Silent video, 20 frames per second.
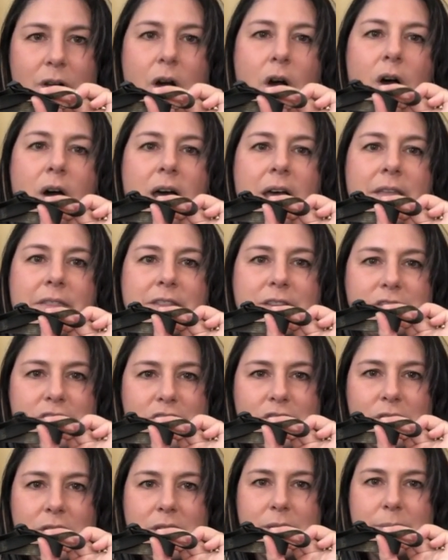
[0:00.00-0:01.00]
on the
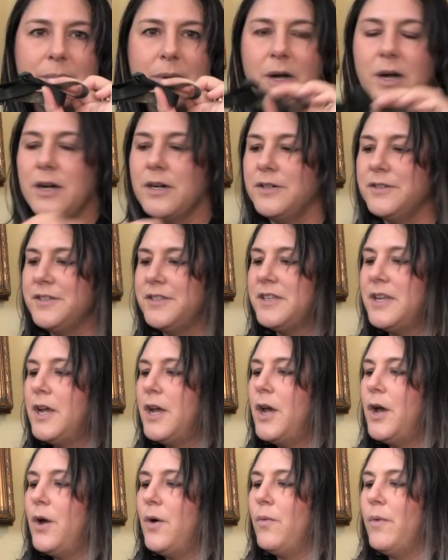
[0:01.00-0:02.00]
stirrup bars.
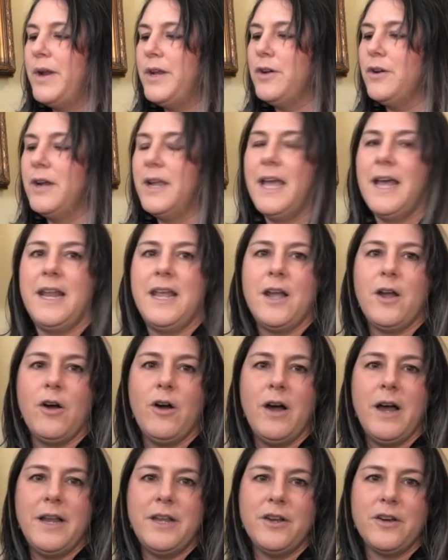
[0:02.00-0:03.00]
When you're getting
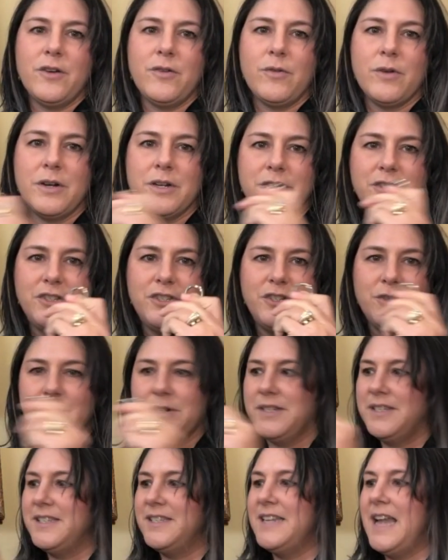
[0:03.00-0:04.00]
on your horse,
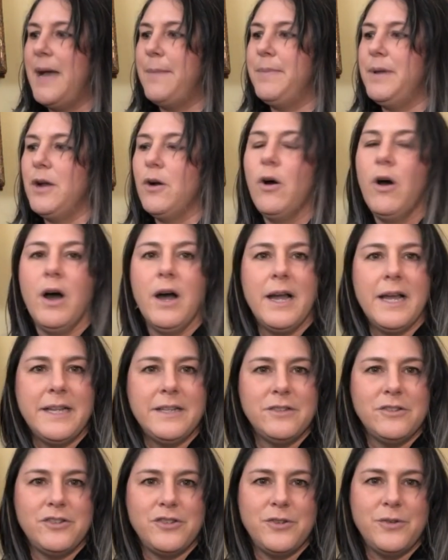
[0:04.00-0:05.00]
you're snapping
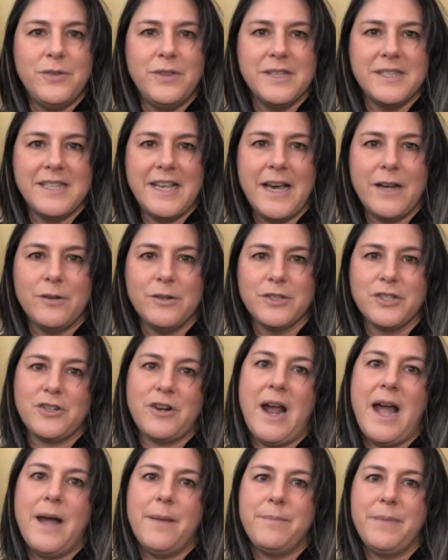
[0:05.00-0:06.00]
on to the saddle
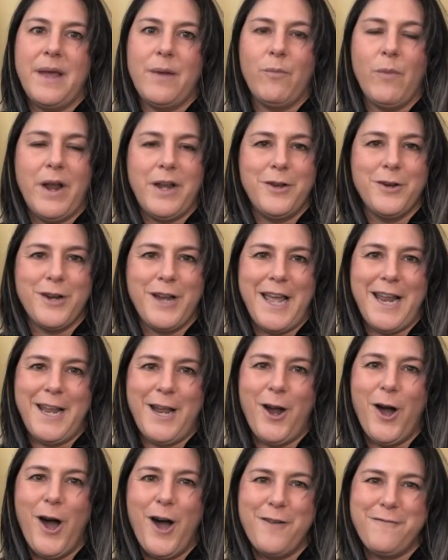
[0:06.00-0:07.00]
strap, and when you're
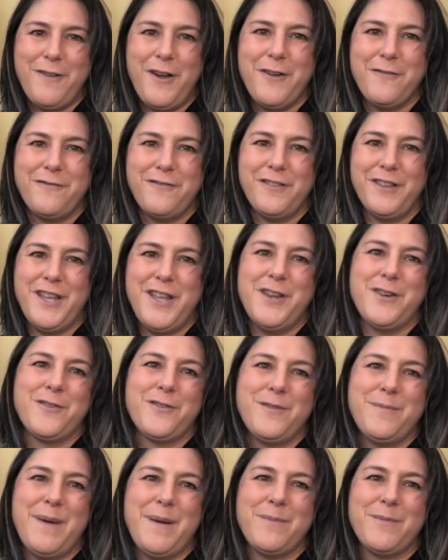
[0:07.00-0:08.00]
getting off, hopefully you're
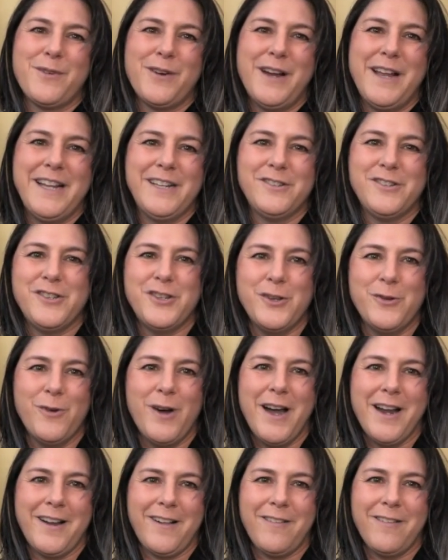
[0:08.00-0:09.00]
remembering to
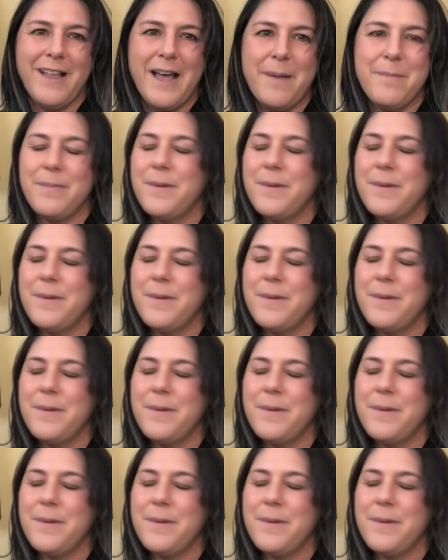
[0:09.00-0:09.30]
unclip.